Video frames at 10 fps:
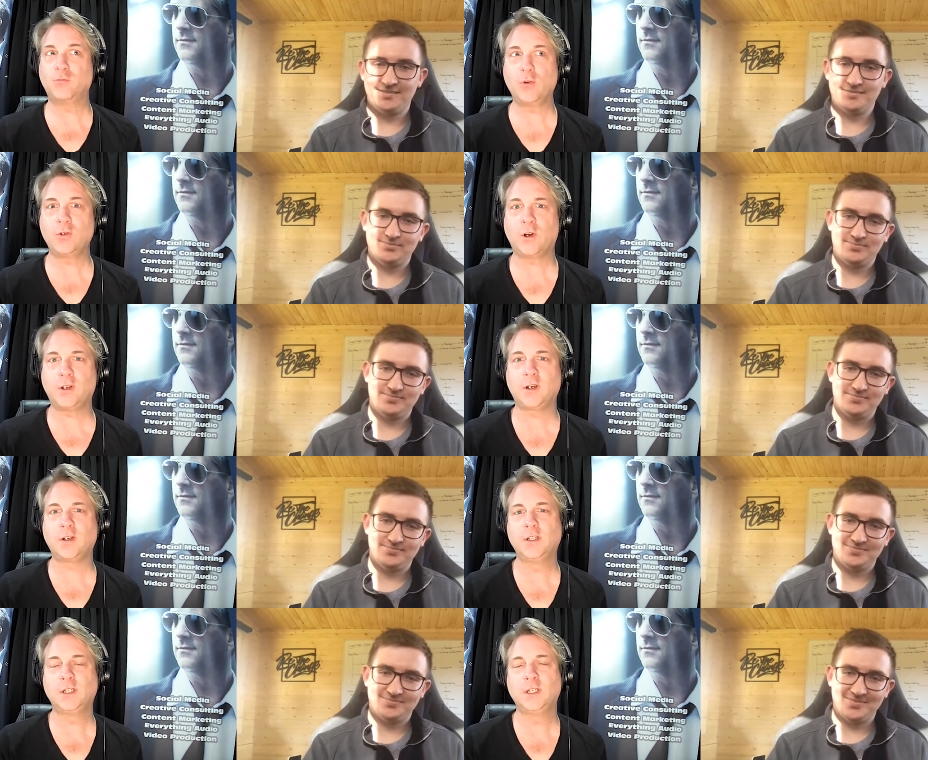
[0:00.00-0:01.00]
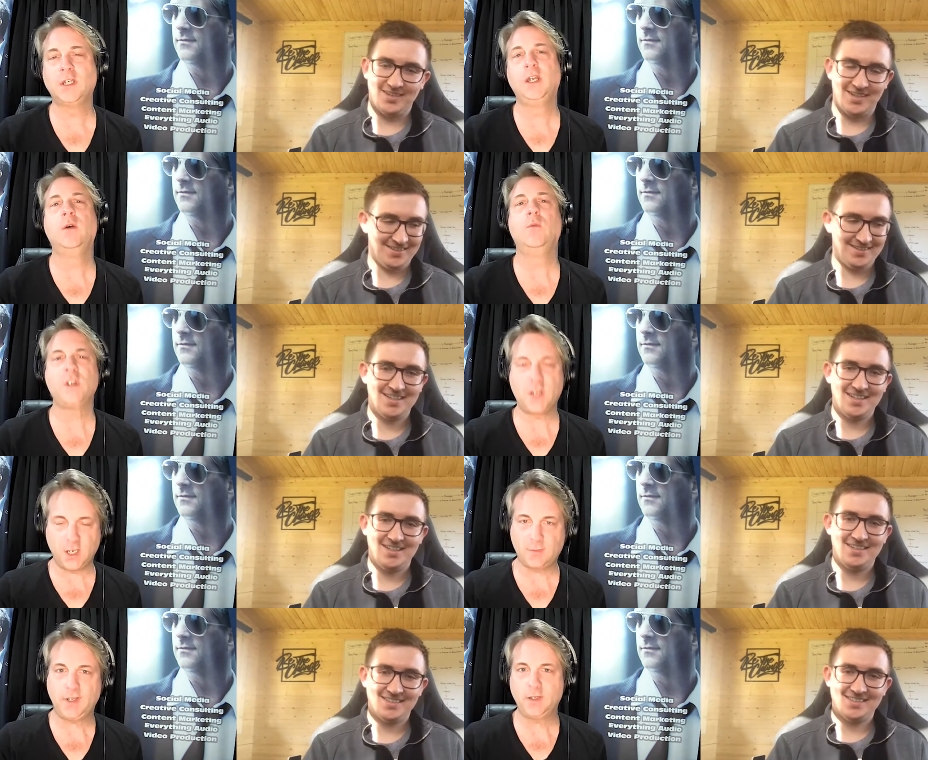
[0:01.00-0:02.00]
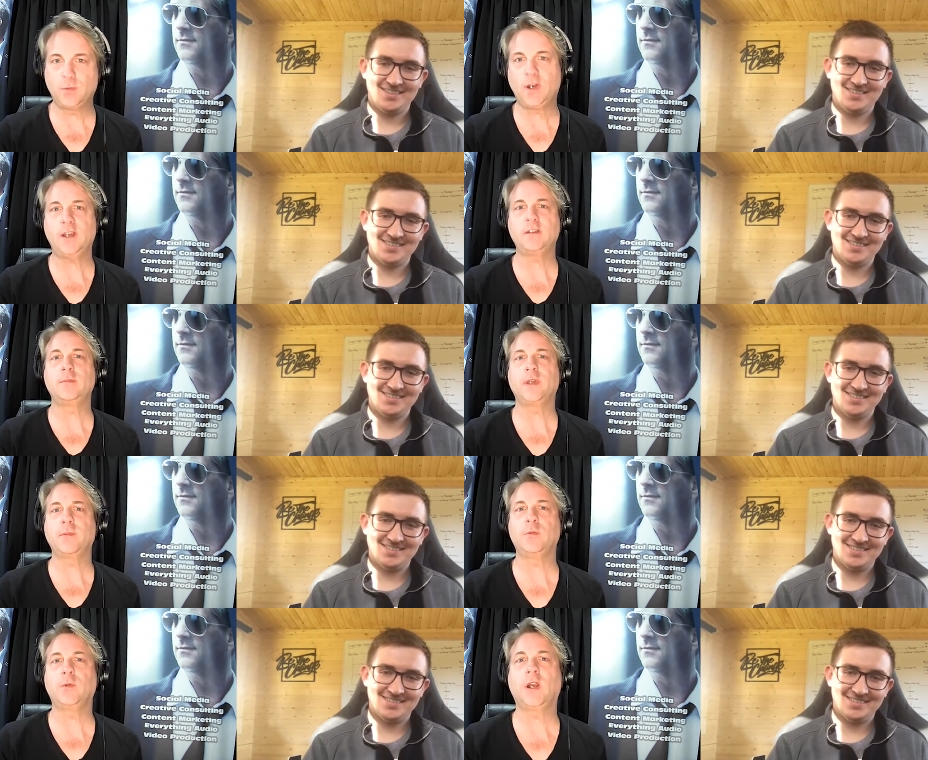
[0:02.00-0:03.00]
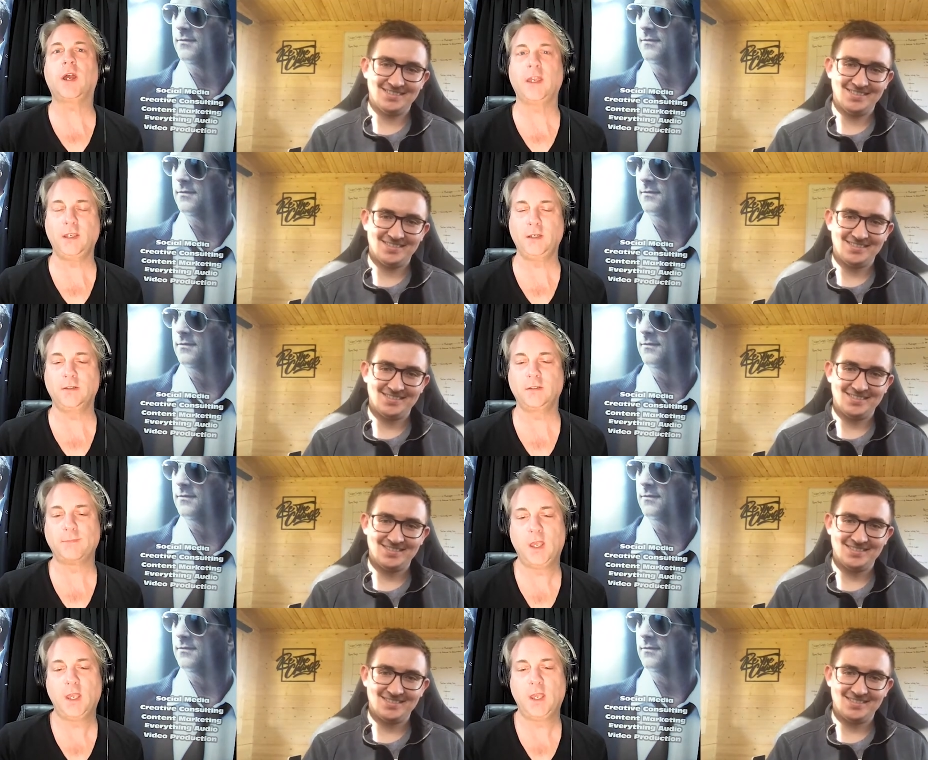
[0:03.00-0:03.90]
Speaker 1: grow taller, which explains why I sometimes wear high heels.